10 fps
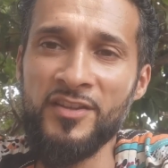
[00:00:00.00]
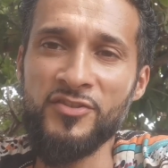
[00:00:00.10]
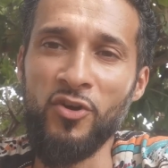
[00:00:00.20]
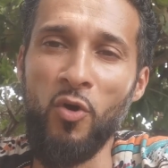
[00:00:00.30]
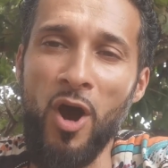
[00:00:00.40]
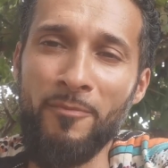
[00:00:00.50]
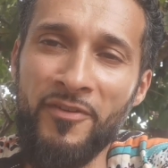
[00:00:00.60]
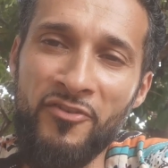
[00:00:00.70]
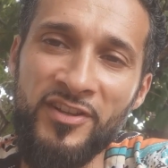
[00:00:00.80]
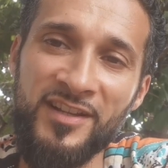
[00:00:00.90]
So I'm
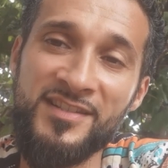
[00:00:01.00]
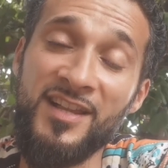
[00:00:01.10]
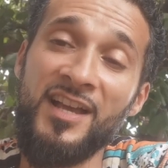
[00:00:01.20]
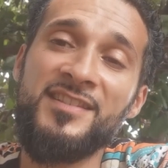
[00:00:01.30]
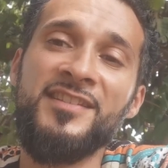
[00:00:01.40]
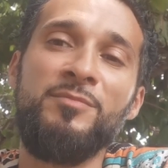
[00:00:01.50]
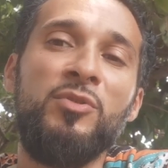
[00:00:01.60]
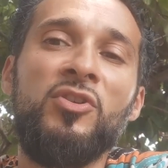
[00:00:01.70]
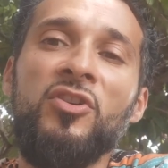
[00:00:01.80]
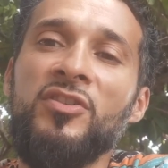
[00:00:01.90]
very excited
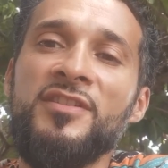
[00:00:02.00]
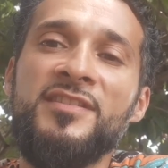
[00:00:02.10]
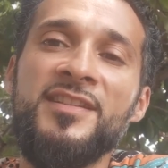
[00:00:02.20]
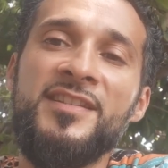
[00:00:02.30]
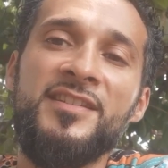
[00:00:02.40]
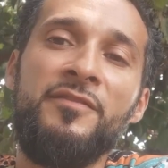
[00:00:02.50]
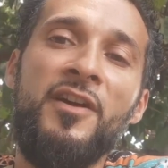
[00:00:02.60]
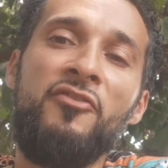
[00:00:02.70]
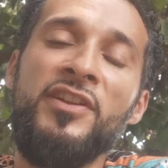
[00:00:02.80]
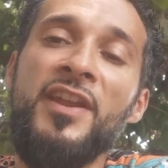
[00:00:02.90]
because this is a
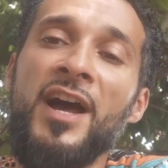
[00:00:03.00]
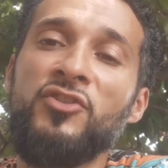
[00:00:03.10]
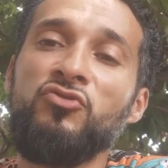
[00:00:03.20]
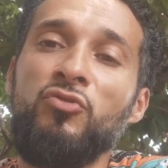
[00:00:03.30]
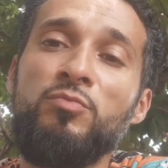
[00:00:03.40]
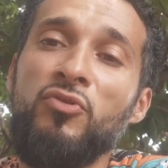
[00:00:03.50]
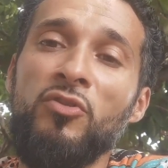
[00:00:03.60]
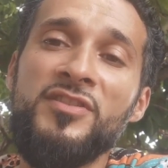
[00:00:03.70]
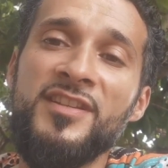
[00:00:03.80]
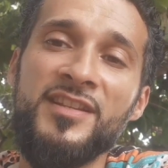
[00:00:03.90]
very natural
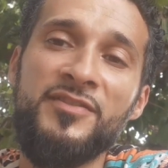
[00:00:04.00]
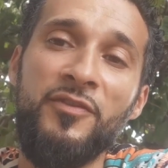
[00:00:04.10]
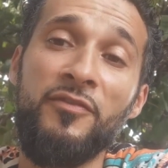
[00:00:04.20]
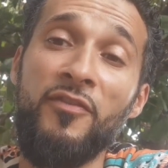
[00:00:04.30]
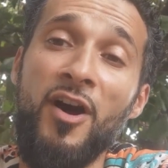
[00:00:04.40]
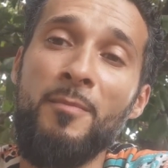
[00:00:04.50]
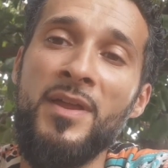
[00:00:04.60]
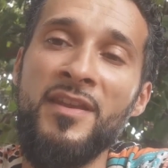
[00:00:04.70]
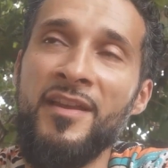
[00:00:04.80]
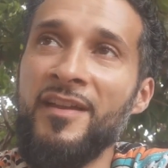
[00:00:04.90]
process for
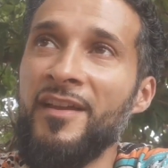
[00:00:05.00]
farming,